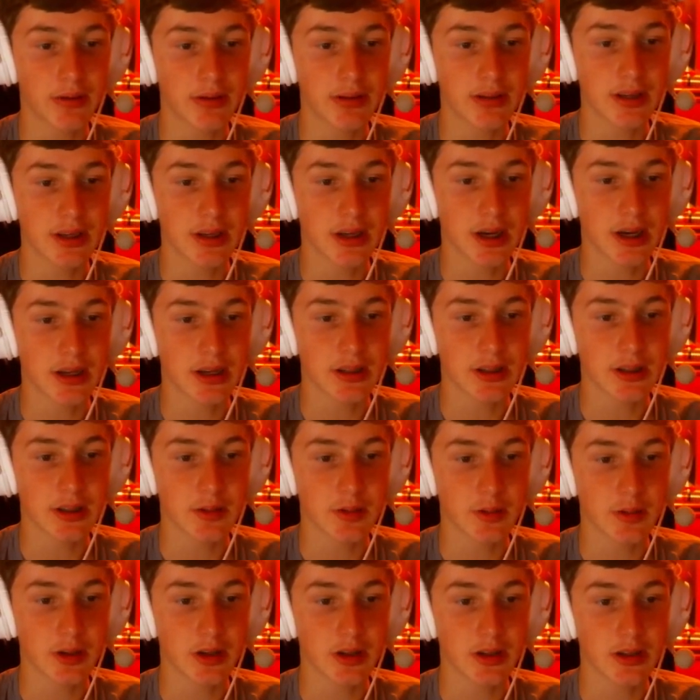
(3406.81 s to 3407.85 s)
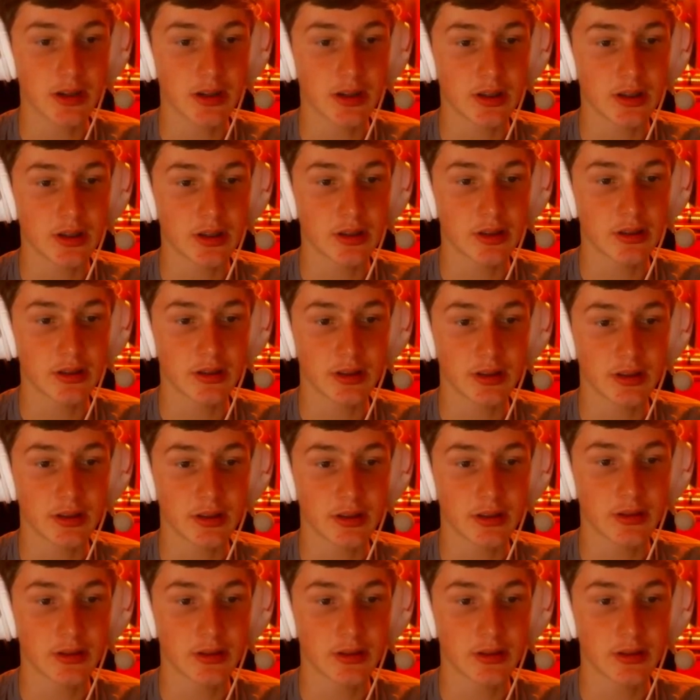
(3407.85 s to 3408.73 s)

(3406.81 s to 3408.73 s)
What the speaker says: see Kha'Zix, but his like I don't know.